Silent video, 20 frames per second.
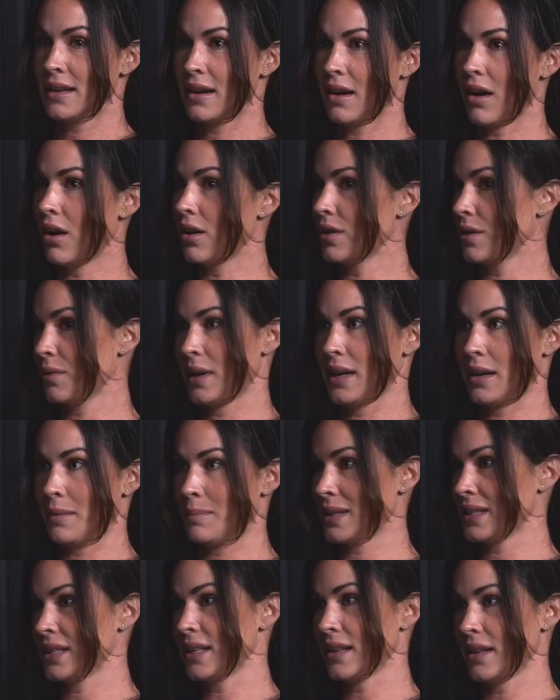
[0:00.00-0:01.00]
all the way up
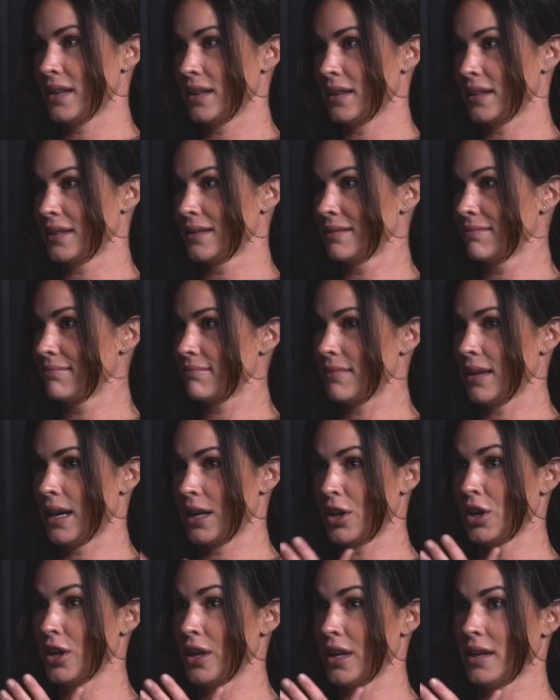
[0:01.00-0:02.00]
until I
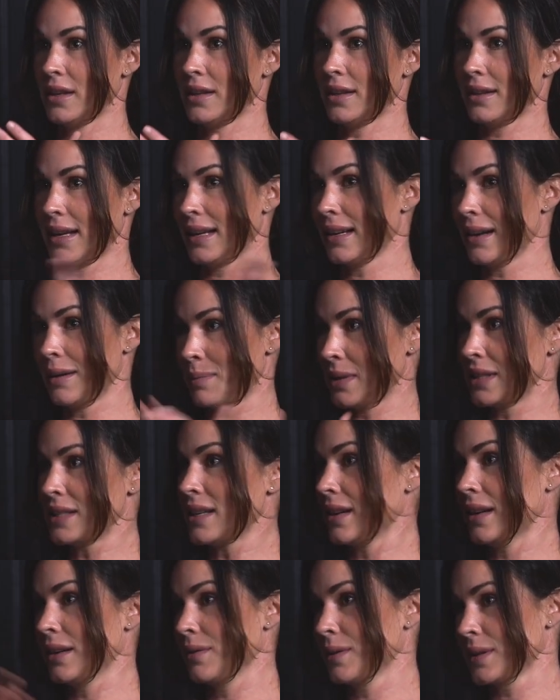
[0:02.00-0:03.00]
couldn't, up
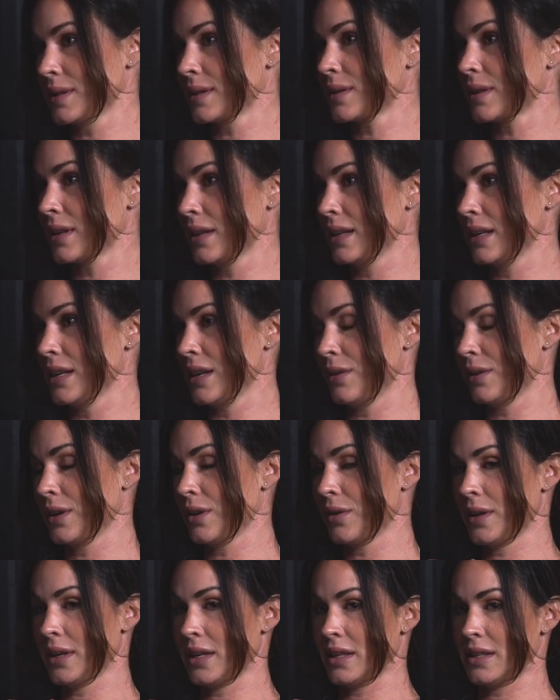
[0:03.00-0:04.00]
until I was,
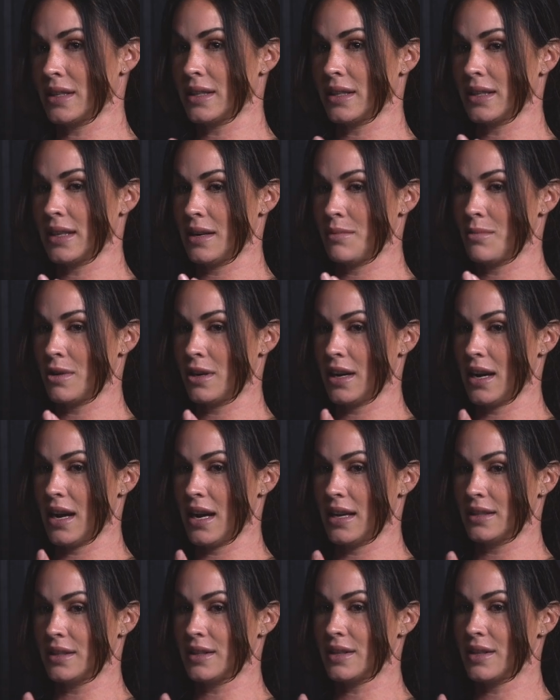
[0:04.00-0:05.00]
going into labor.
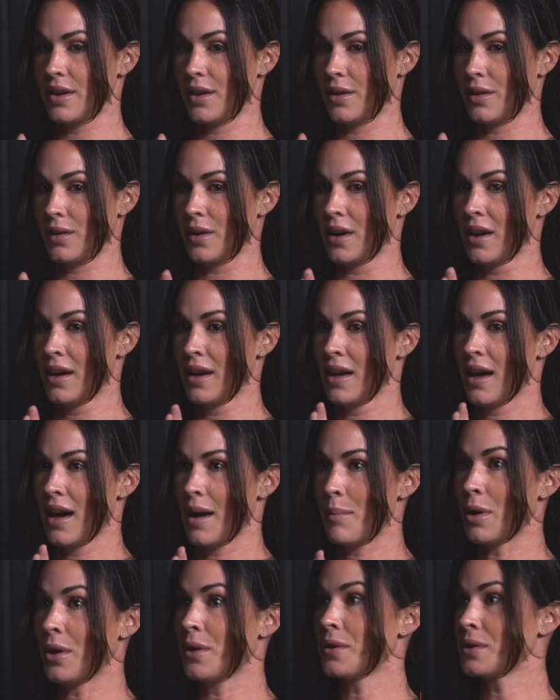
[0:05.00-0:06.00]
And so
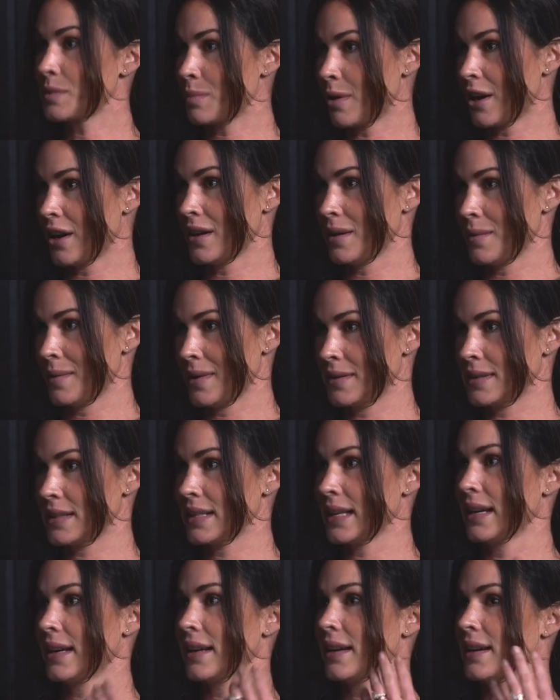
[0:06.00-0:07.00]
postpartum, I was
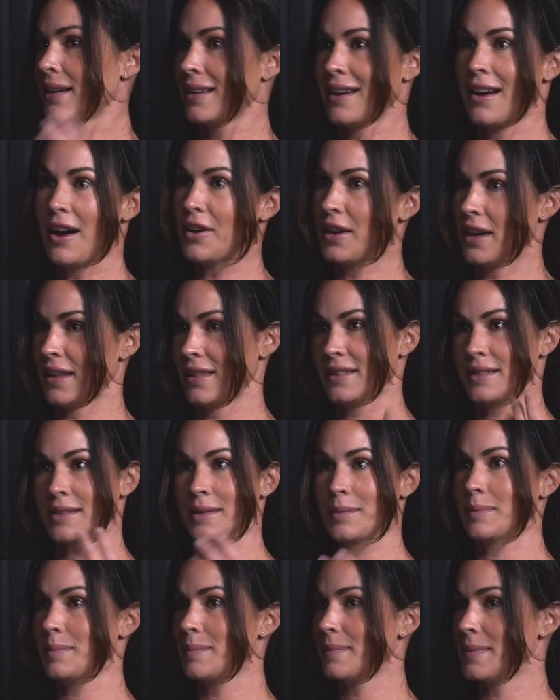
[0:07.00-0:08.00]
like, okay, this
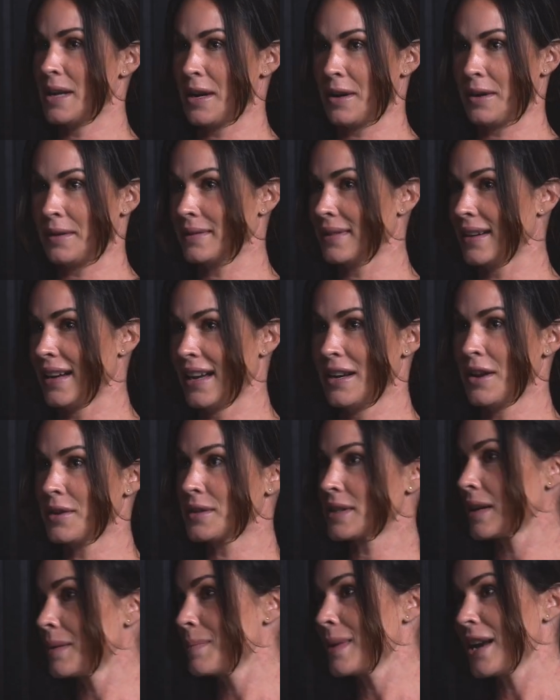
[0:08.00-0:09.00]
will, I know
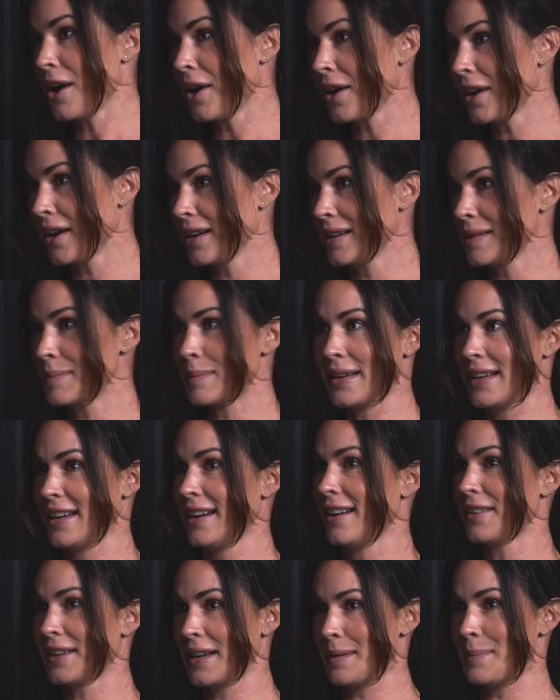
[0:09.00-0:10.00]
it's going to be hard, but
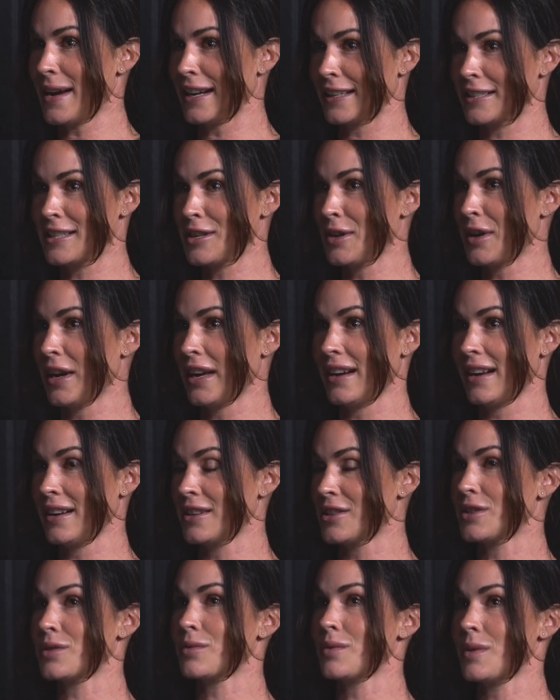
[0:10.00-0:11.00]
I'll get back to it. And I
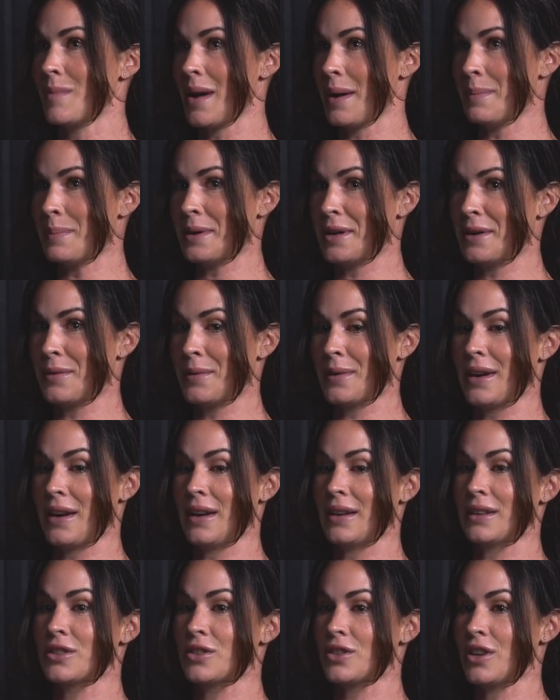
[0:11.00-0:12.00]
just remember when
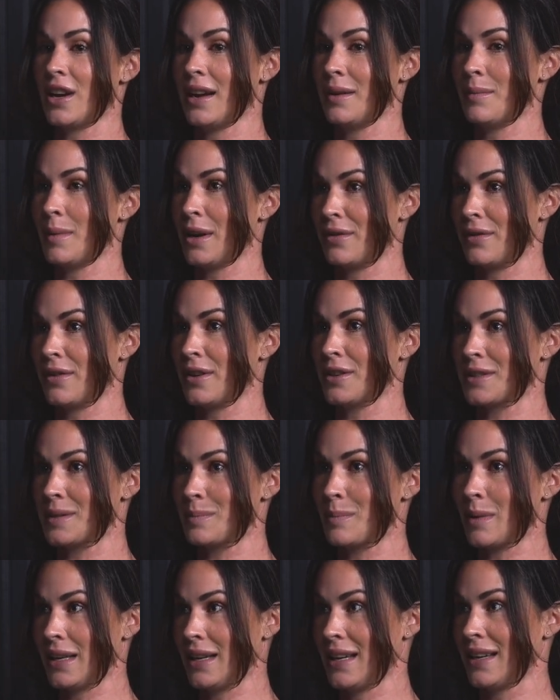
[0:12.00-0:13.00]
I tried my
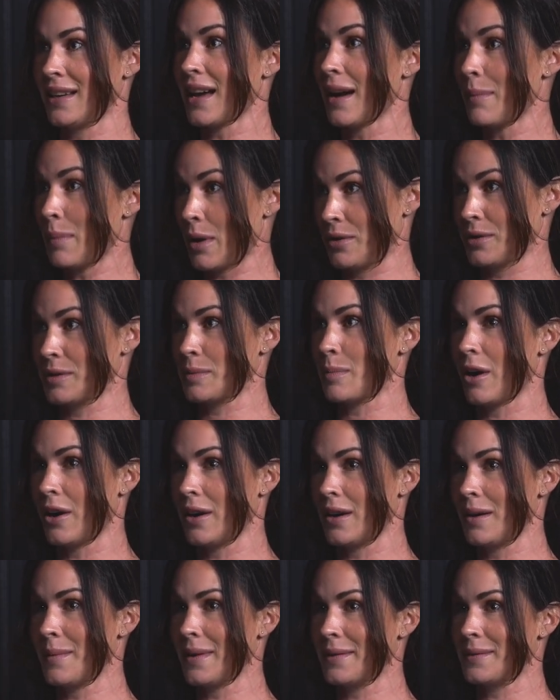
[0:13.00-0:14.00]
first plank
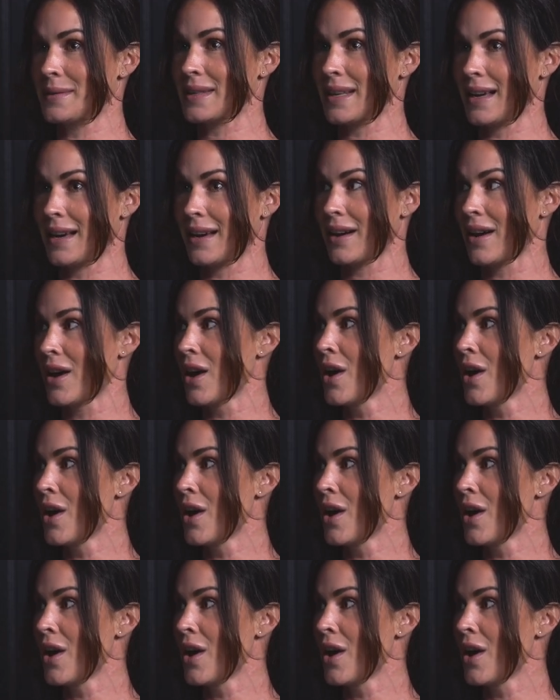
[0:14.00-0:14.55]
postpartum, I was like,